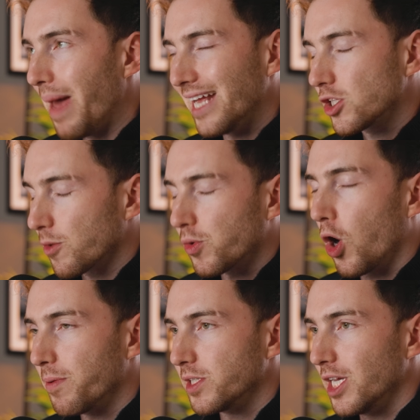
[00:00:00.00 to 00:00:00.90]
better
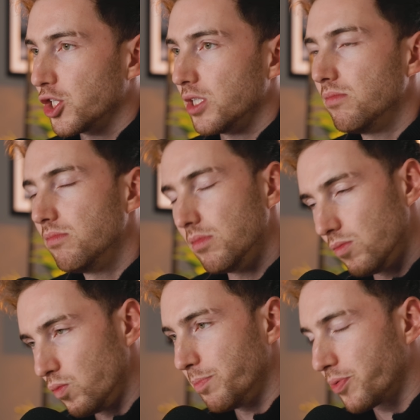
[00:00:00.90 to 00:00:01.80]
proposition
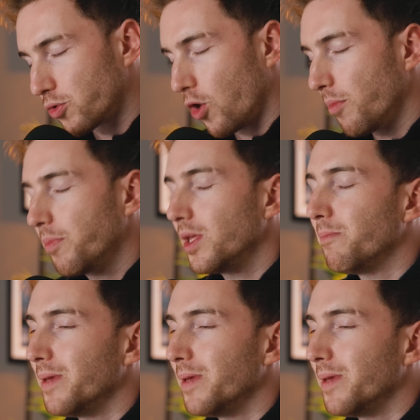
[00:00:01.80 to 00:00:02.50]
would probably